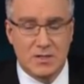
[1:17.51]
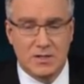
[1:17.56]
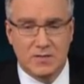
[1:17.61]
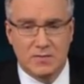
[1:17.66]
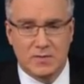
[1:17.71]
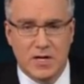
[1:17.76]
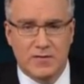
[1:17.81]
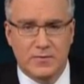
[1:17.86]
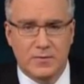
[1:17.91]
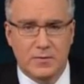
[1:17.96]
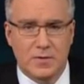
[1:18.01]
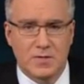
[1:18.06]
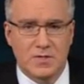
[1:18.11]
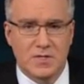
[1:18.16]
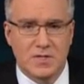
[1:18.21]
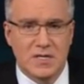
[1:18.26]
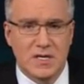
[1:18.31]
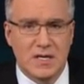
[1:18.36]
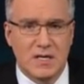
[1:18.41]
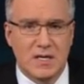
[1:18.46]
if Loughner is
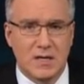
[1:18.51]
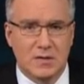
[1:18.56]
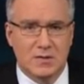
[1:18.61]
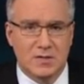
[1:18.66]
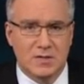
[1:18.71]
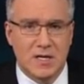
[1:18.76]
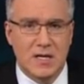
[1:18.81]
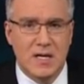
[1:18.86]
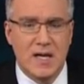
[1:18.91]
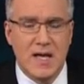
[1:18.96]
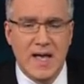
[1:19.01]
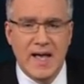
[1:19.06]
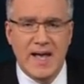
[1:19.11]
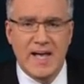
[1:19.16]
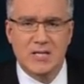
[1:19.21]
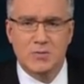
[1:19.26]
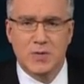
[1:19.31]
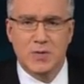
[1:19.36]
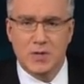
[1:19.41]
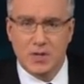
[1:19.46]
indeed guilty,
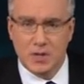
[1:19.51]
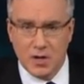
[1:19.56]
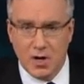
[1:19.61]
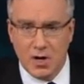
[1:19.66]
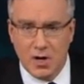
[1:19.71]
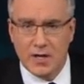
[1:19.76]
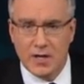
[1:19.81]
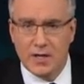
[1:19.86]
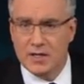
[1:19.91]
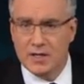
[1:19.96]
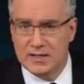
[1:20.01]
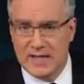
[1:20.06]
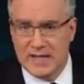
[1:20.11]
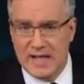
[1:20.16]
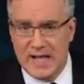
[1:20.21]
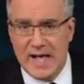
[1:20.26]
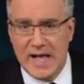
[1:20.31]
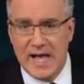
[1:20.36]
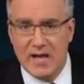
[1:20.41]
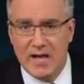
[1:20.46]
has been caught
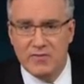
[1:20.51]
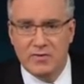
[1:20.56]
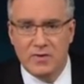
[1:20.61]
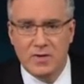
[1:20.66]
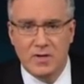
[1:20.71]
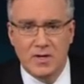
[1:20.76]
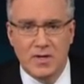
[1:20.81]
alive.